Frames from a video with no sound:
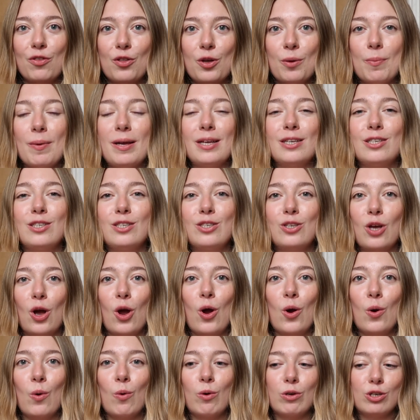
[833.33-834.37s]
them is
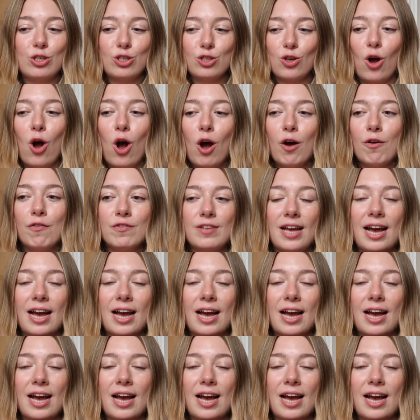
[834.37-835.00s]
so soft,